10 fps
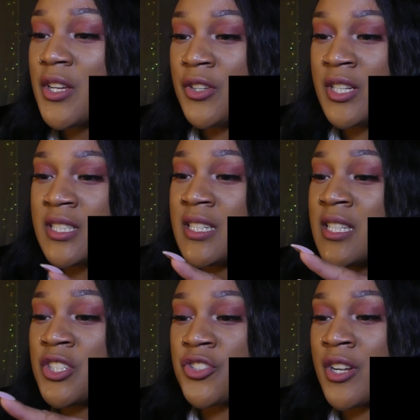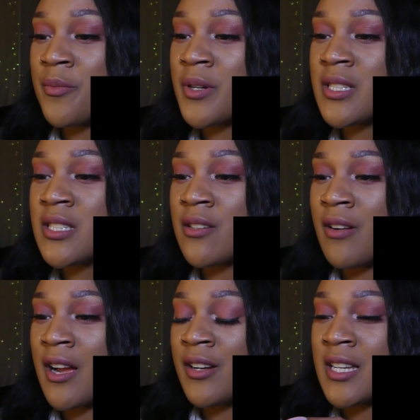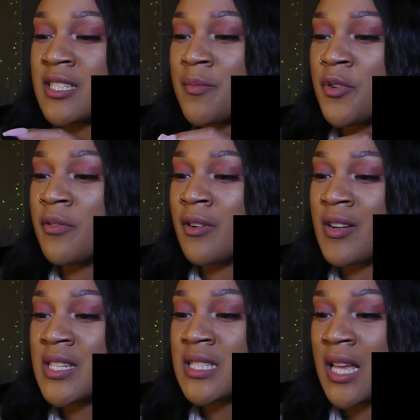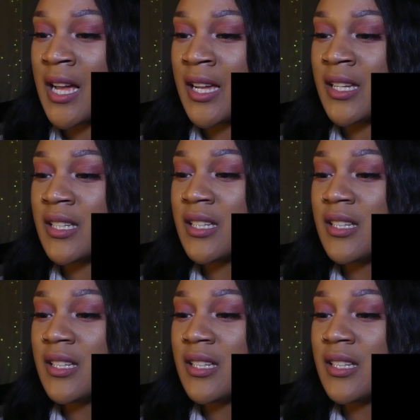You can see the straight ones around as I move around the slide.